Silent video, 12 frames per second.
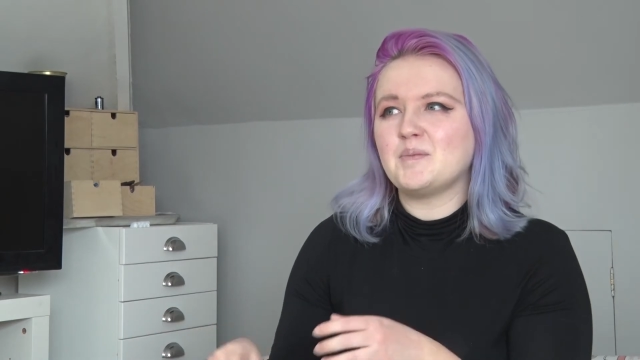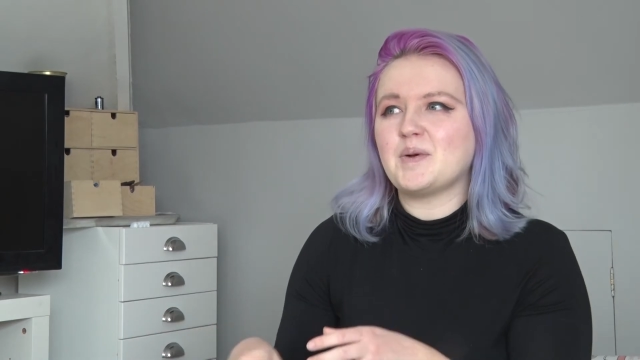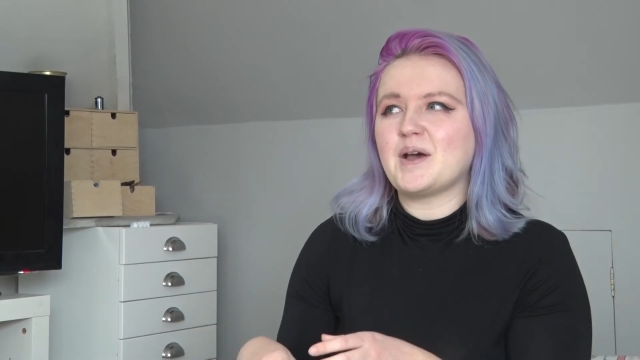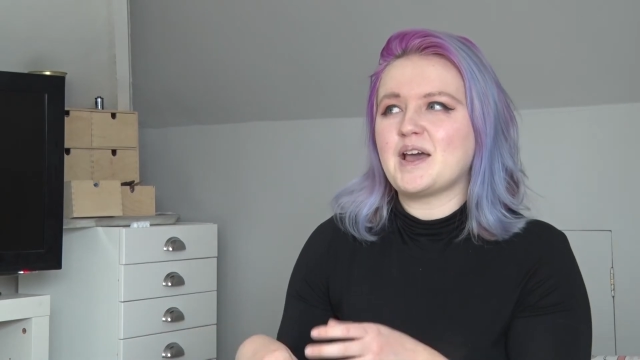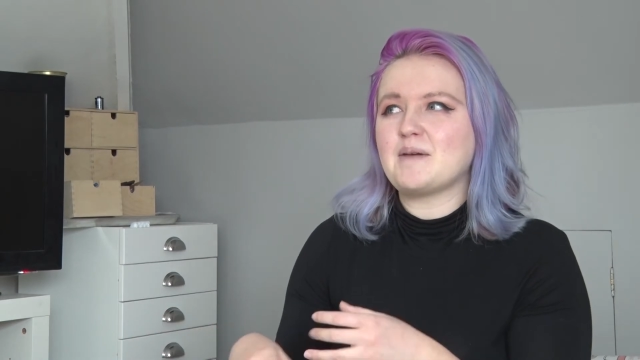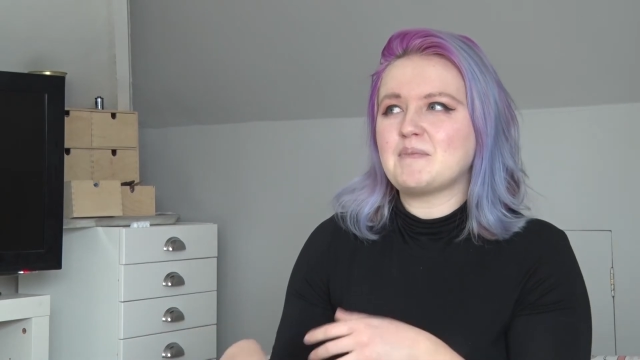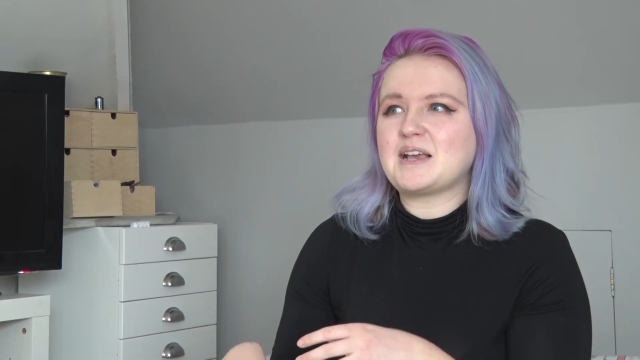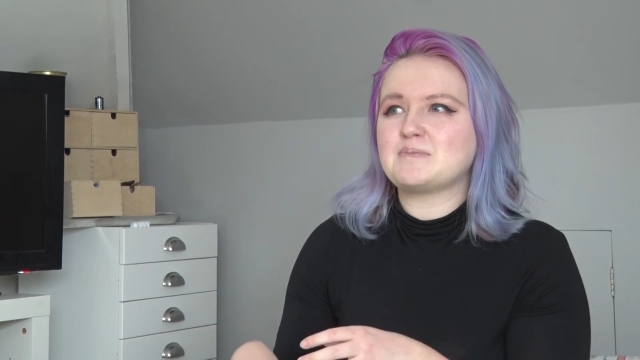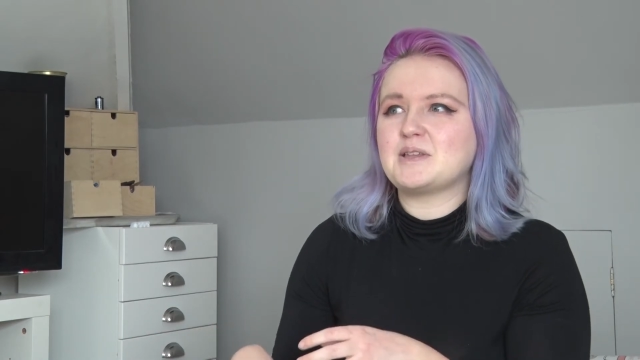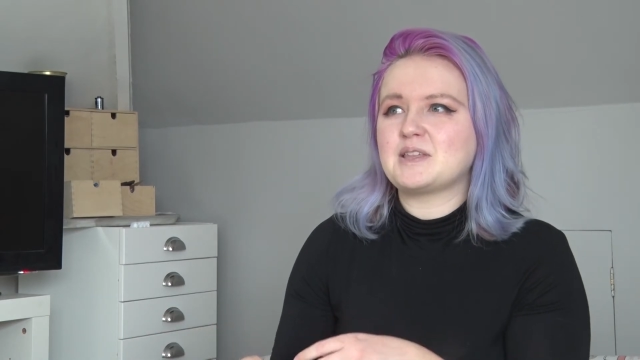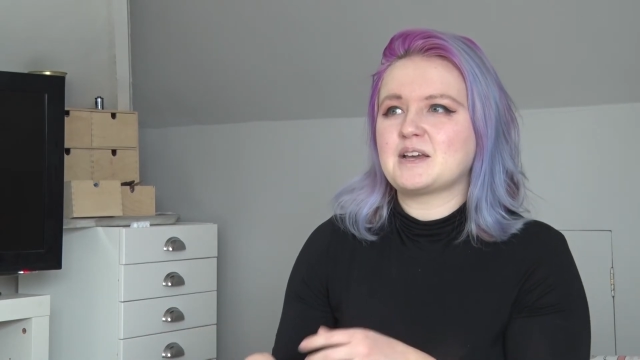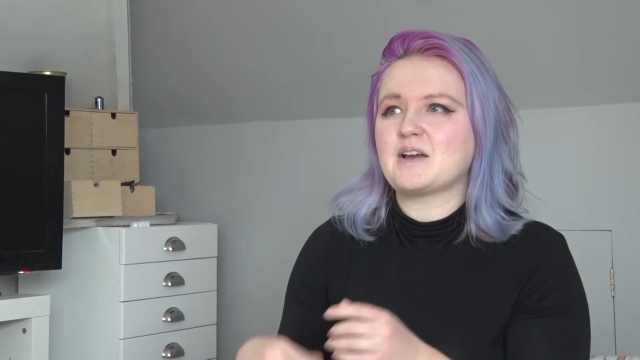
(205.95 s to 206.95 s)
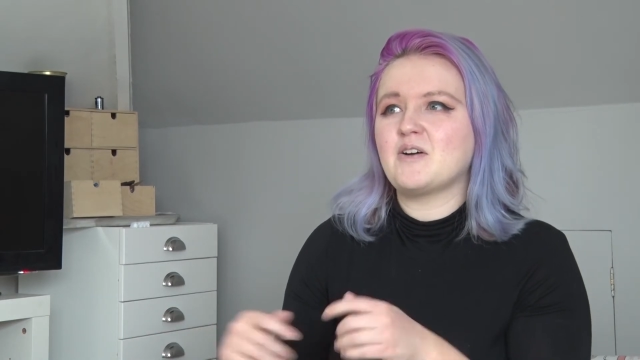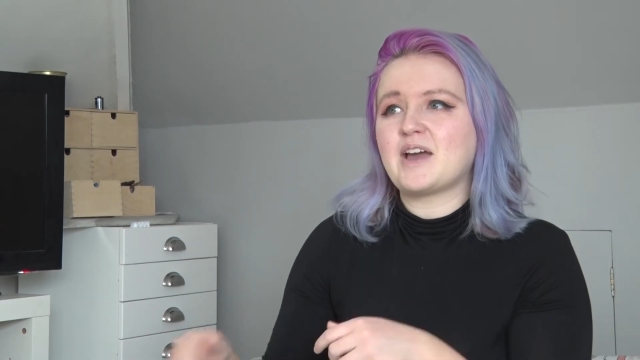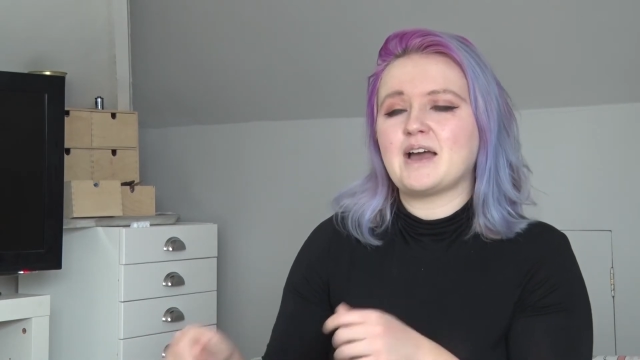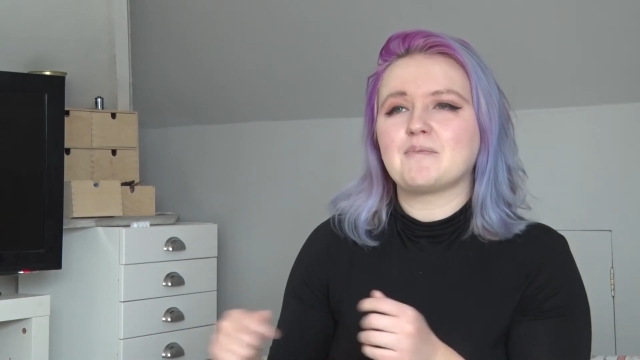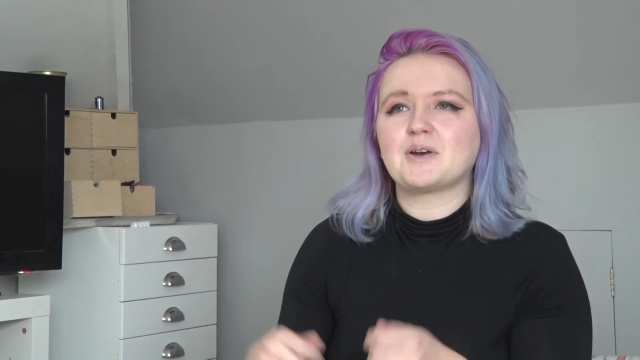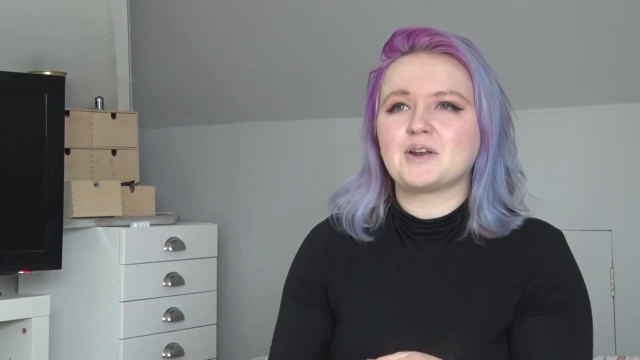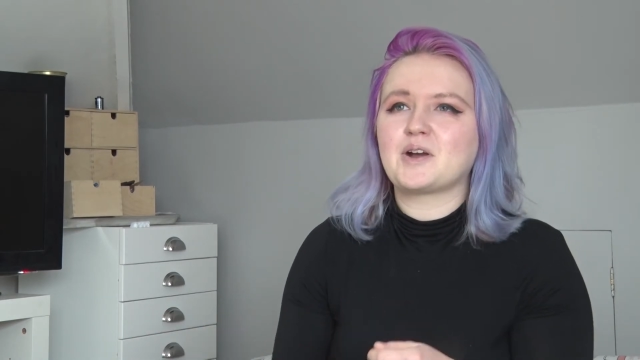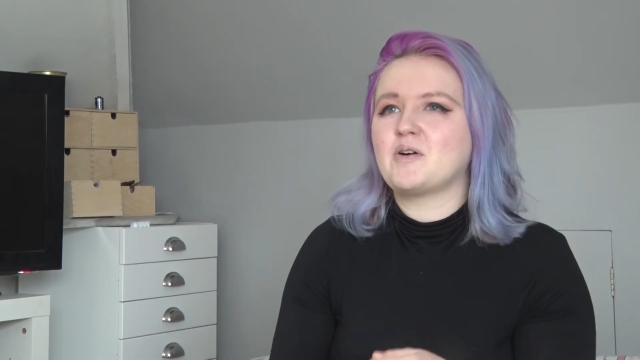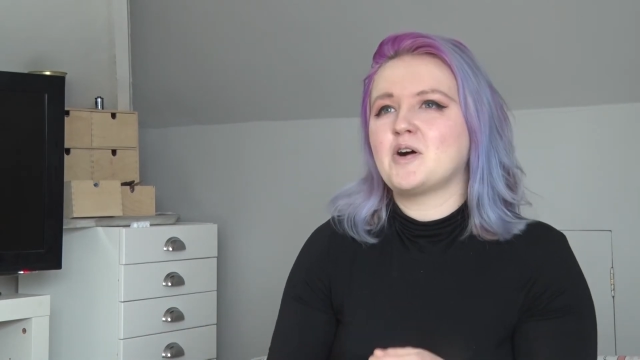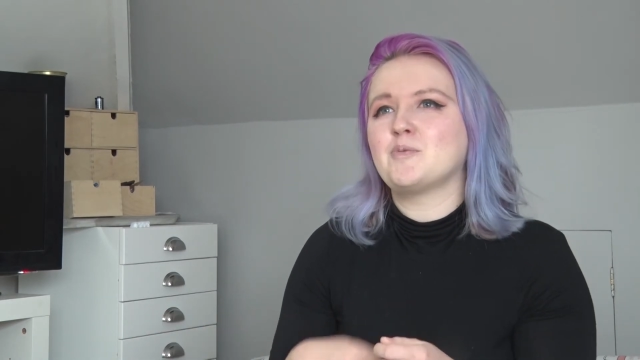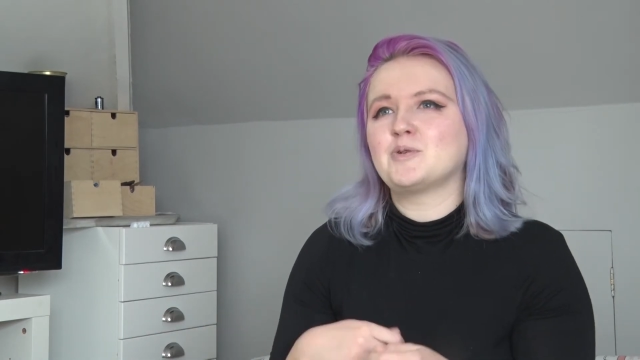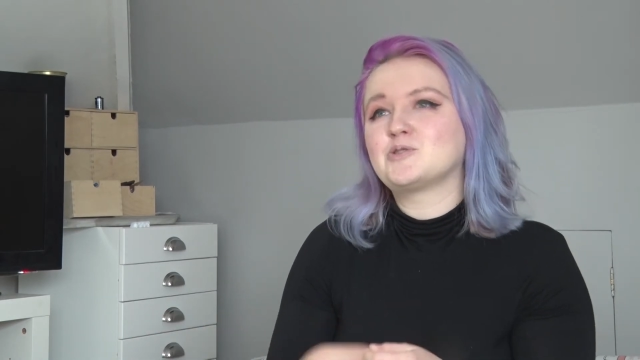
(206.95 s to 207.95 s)
But it makes me think, okay, I'm going to
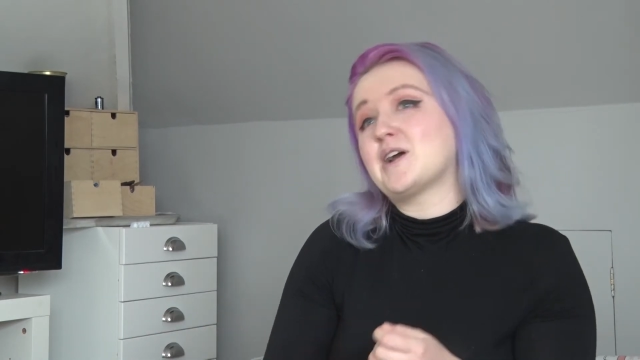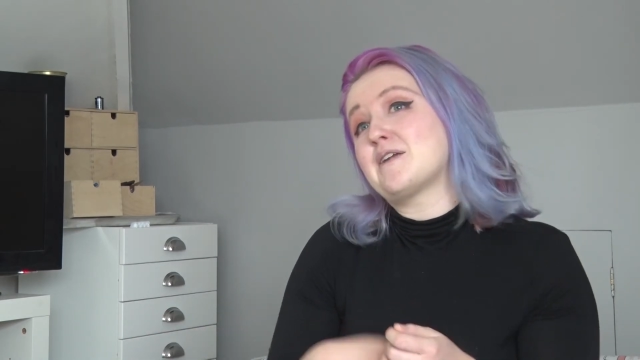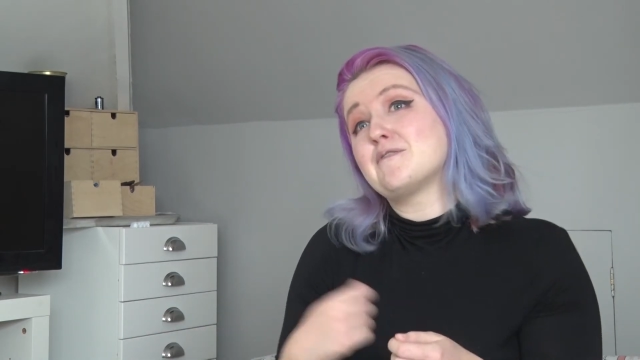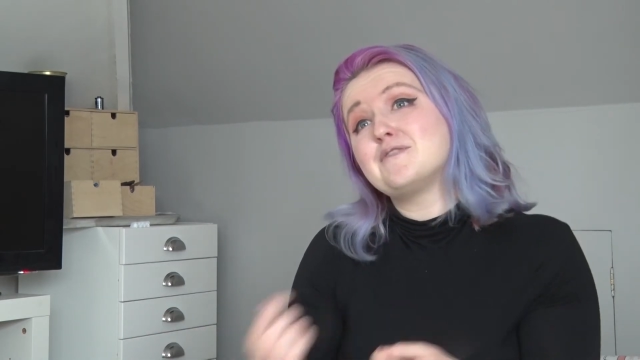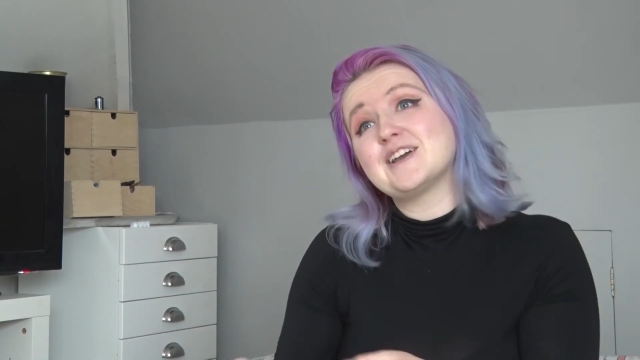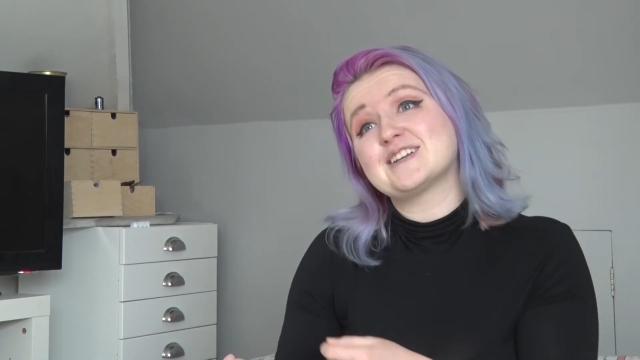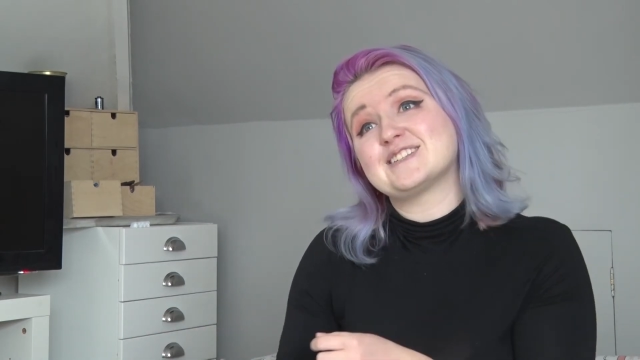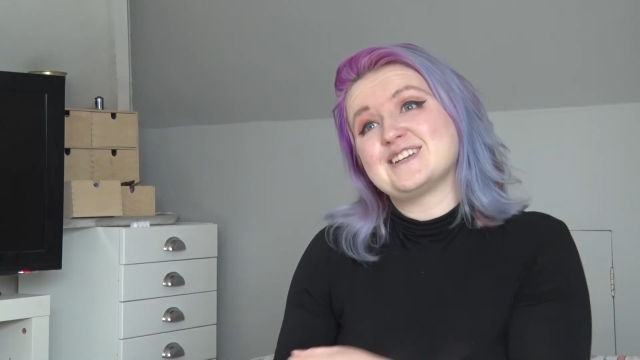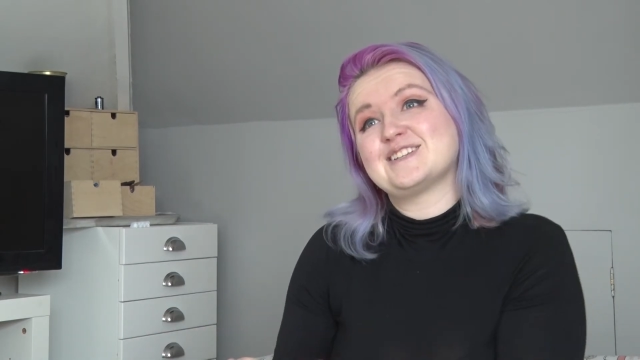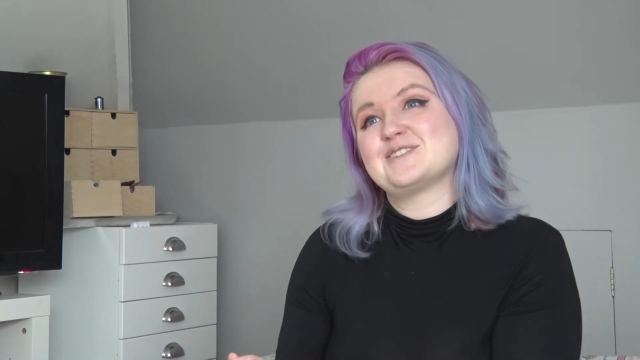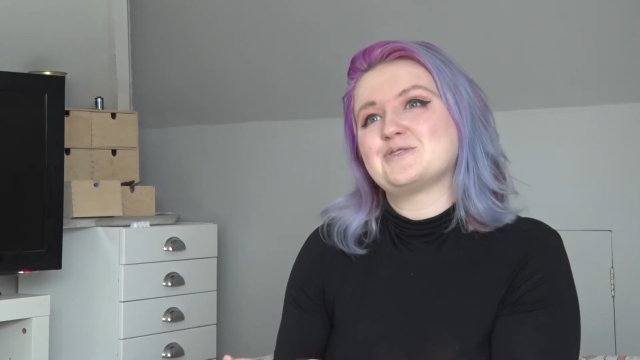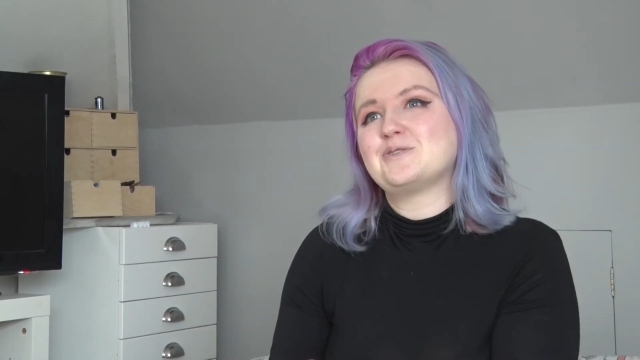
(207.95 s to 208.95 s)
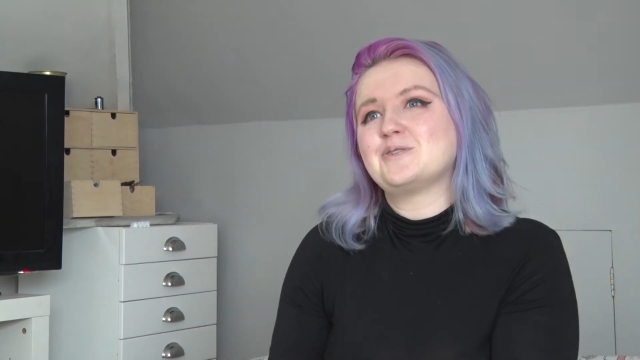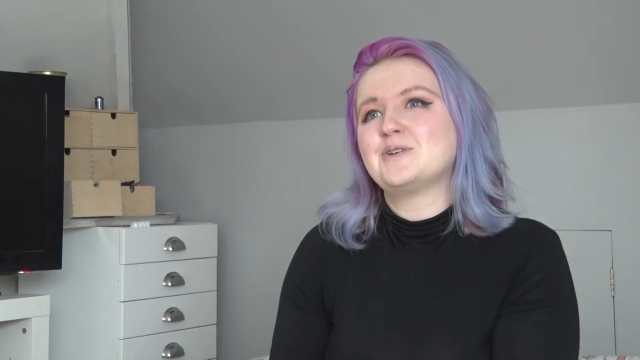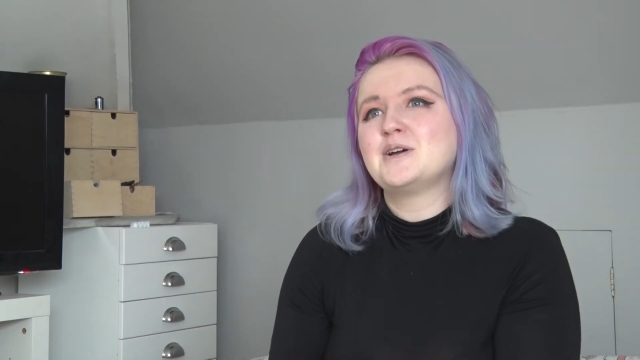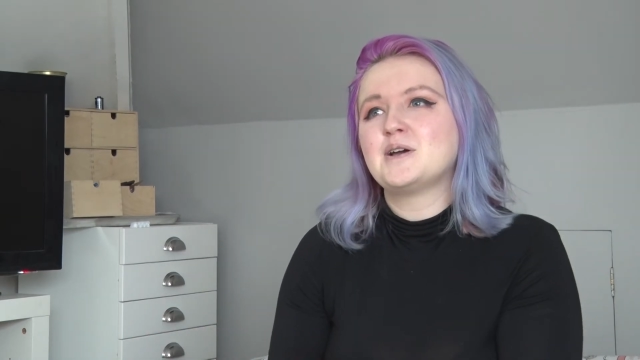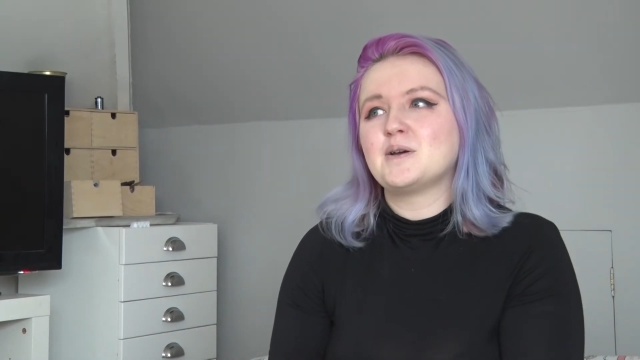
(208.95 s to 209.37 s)
go home and try and fix this or